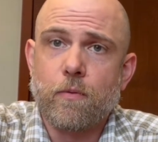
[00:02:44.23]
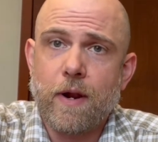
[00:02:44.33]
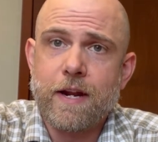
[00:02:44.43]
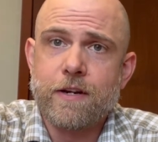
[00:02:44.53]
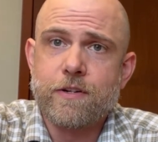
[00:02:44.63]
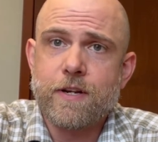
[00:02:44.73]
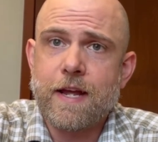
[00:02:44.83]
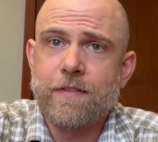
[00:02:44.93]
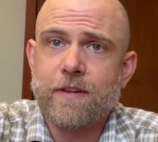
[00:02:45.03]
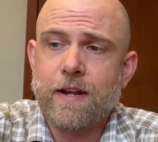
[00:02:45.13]
range
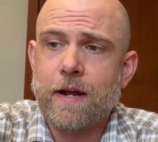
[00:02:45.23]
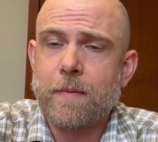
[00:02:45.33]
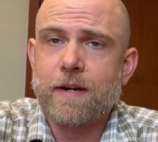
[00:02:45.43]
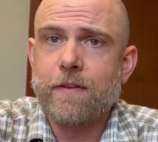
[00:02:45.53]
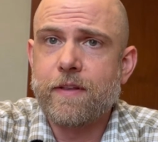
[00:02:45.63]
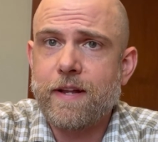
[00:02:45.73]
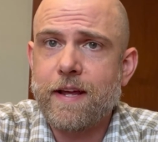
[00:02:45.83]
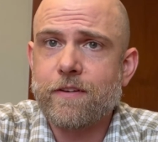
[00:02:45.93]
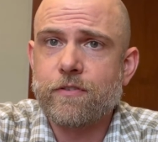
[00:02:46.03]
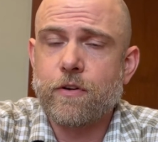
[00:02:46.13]
at the time I did the test.